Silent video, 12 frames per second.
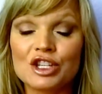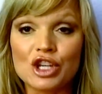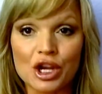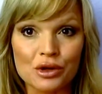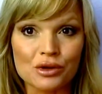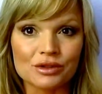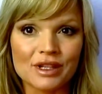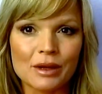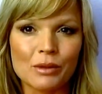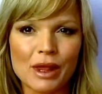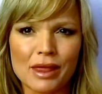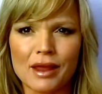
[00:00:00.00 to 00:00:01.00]

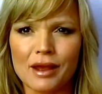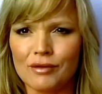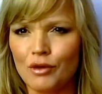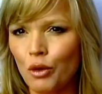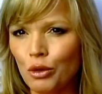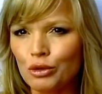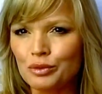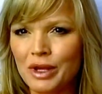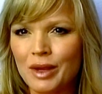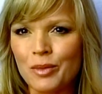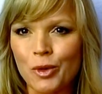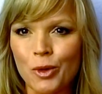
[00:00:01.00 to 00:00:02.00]
Generally, we think of old
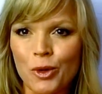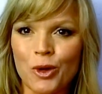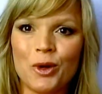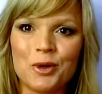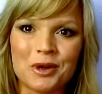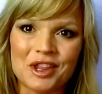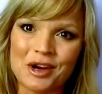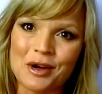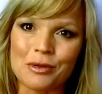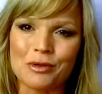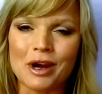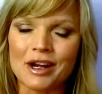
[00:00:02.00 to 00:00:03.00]
people with
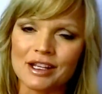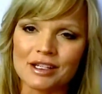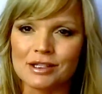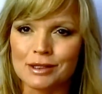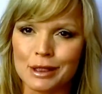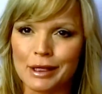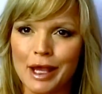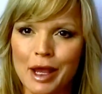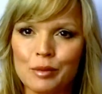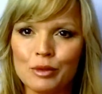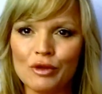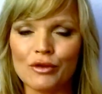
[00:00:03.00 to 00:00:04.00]
arthritis, if they
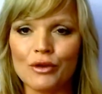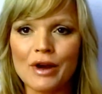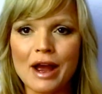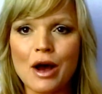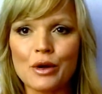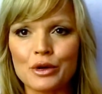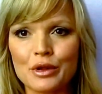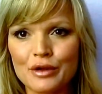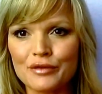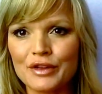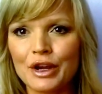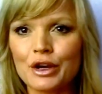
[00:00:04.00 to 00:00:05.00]
can't move around or
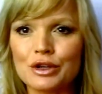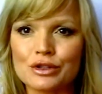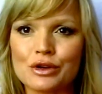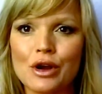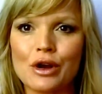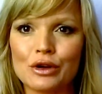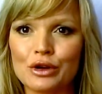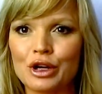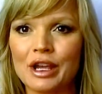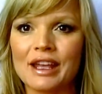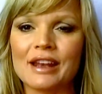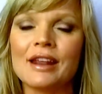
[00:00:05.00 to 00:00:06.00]
their fingers are all
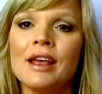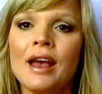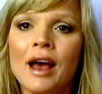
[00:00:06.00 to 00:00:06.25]
crooked.